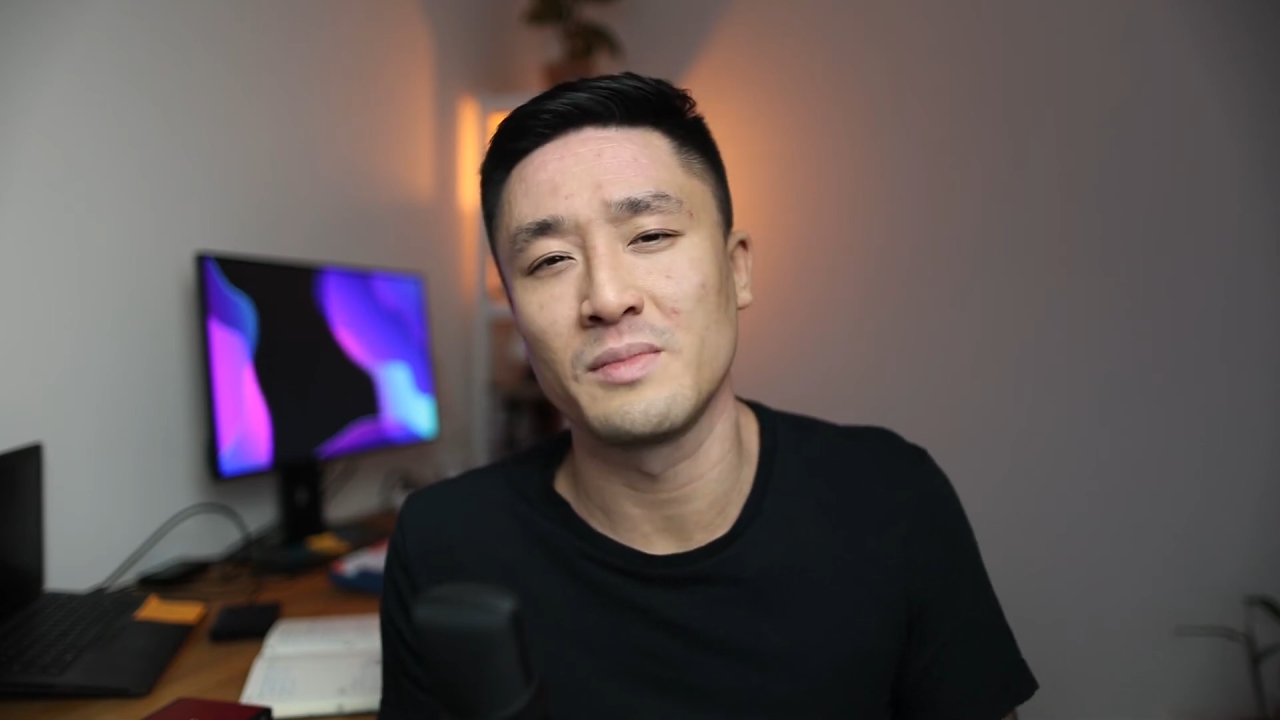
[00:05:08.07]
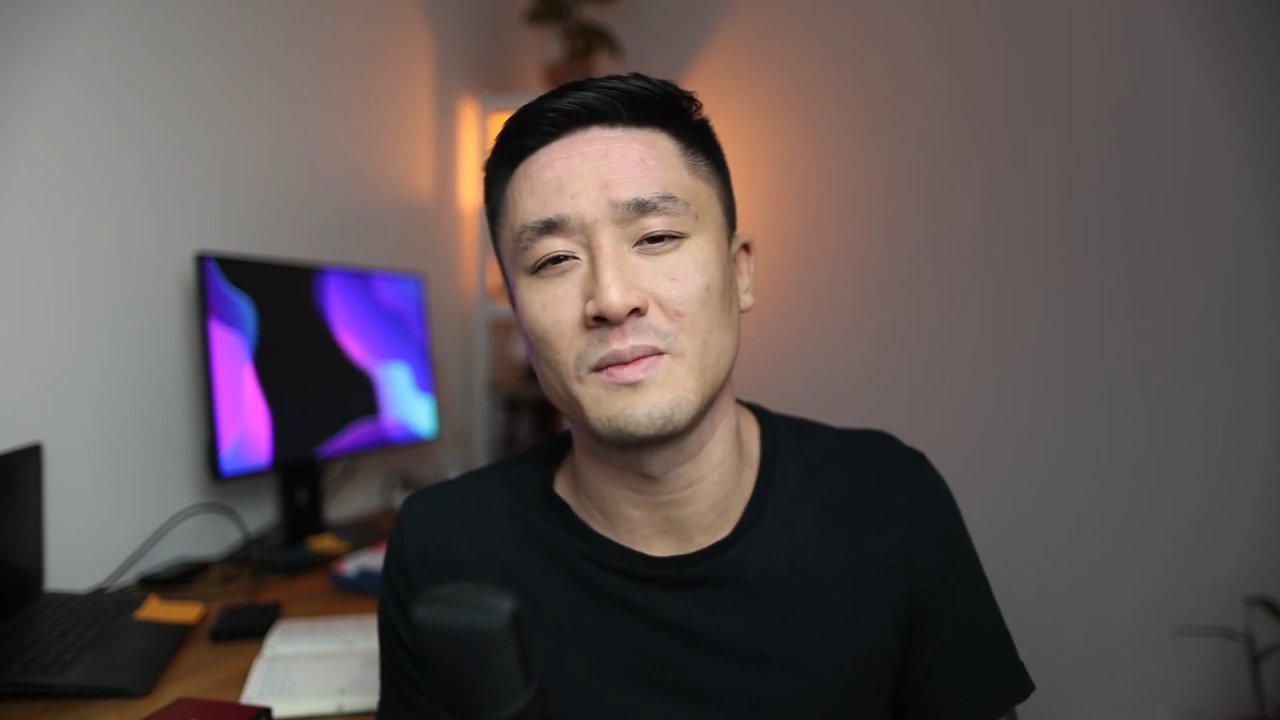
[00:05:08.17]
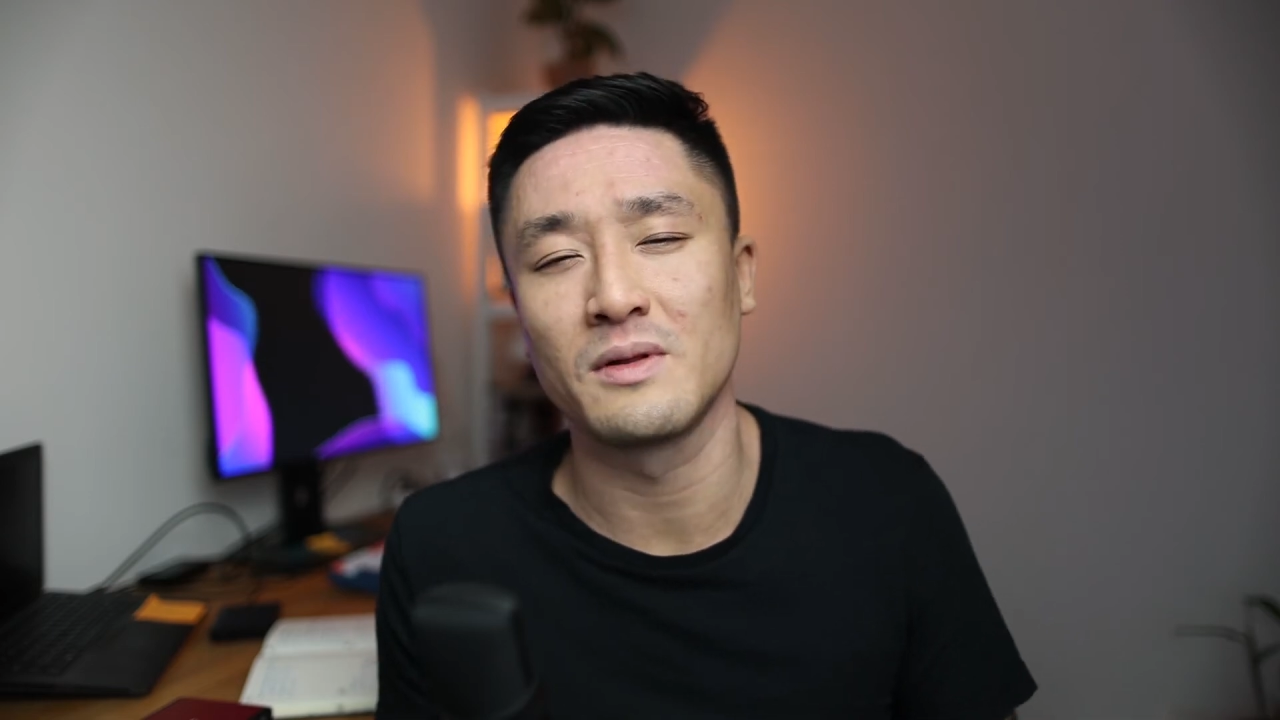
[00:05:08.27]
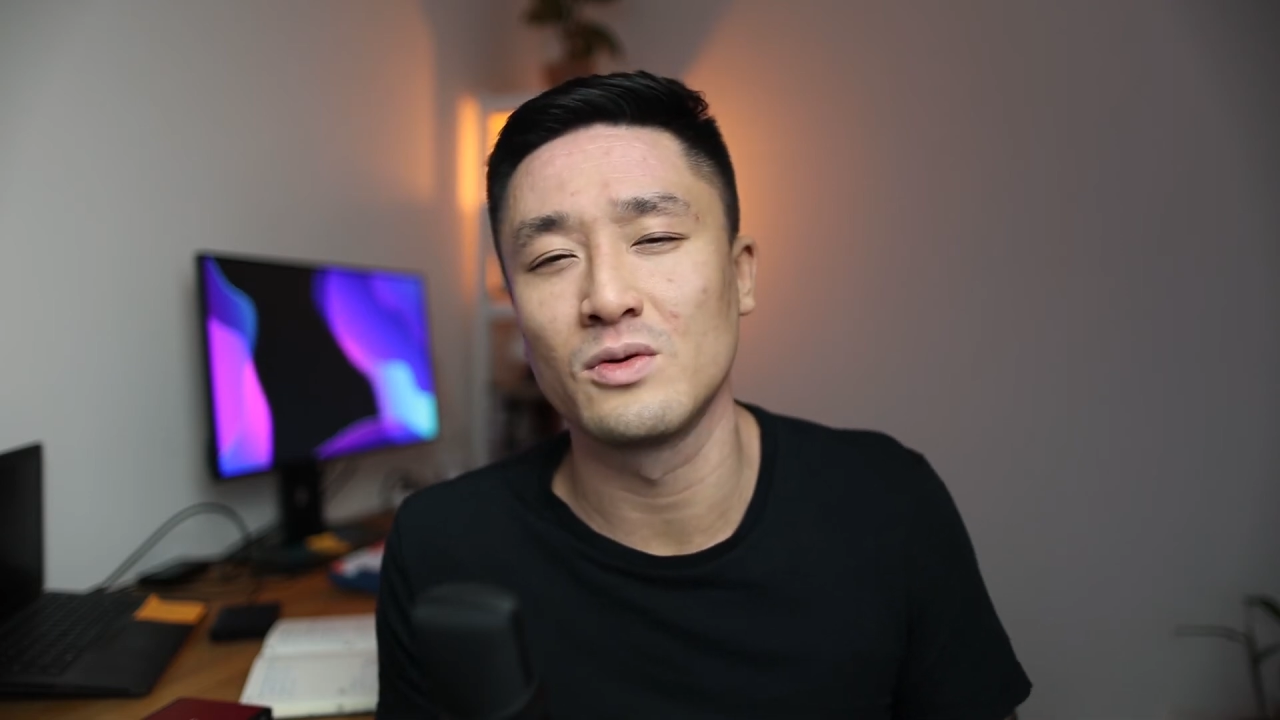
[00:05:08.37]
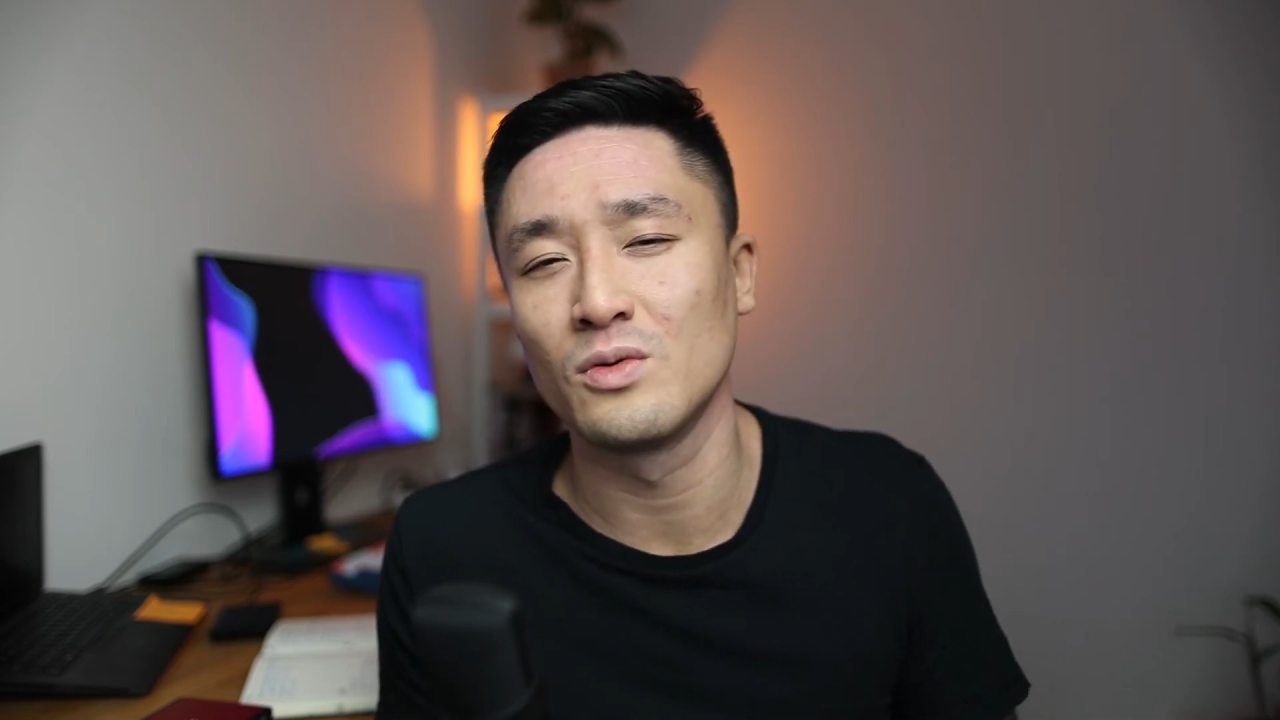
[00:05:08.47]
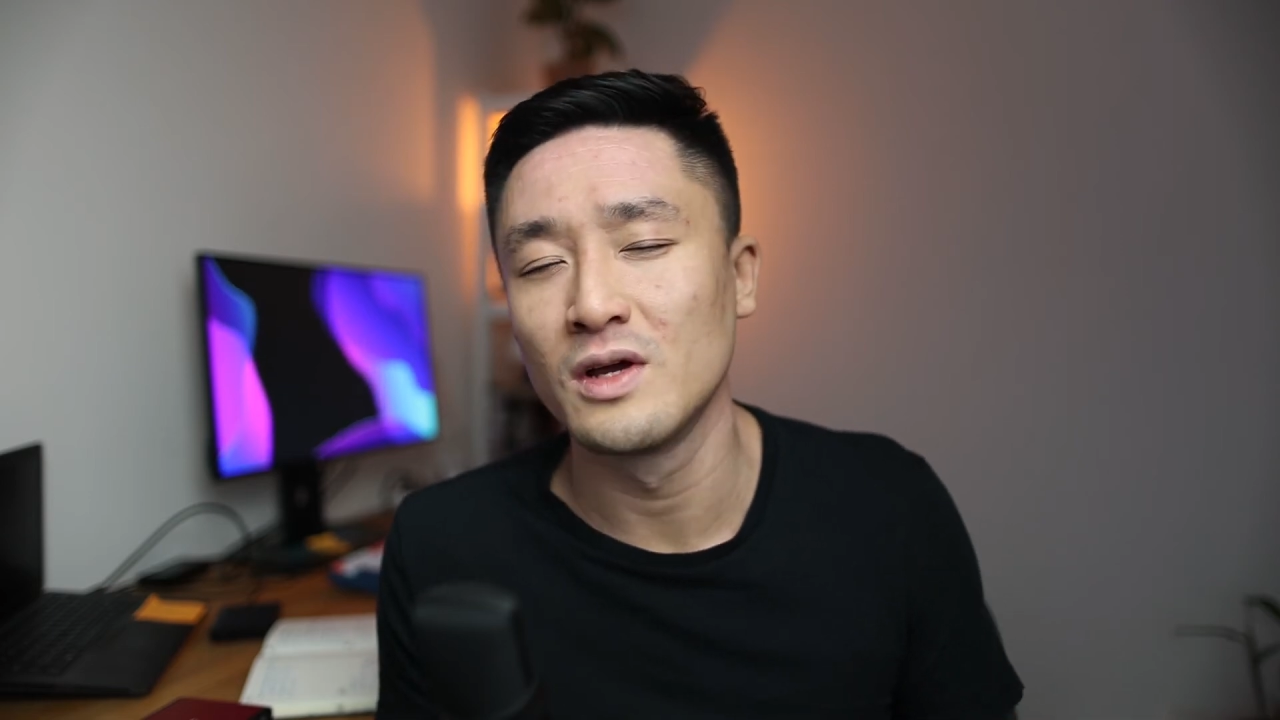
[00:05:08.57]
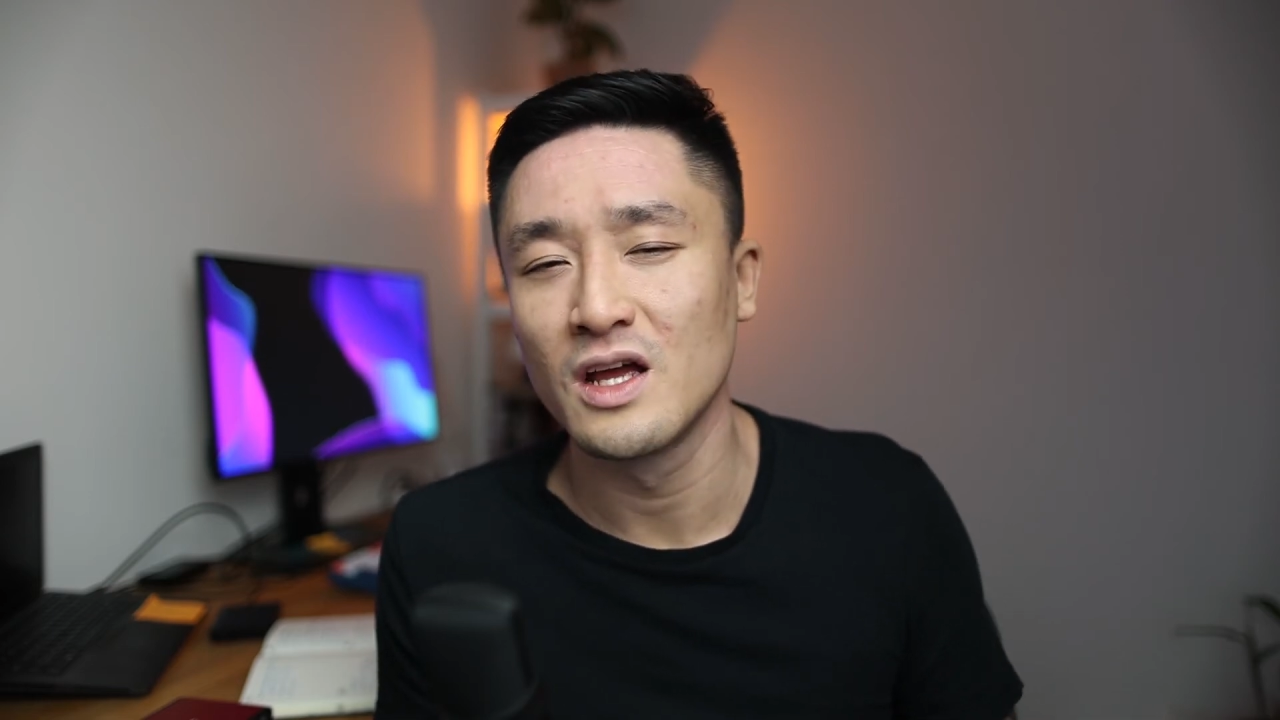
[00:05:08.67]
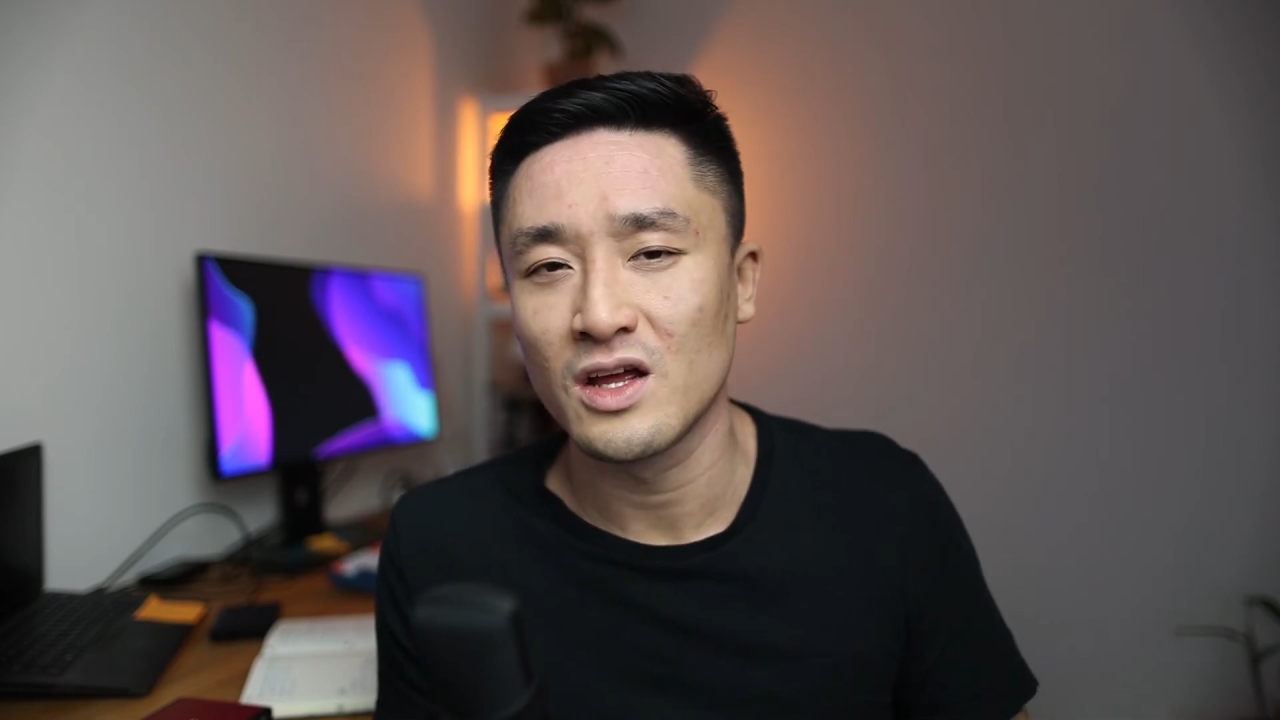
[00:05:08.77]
people who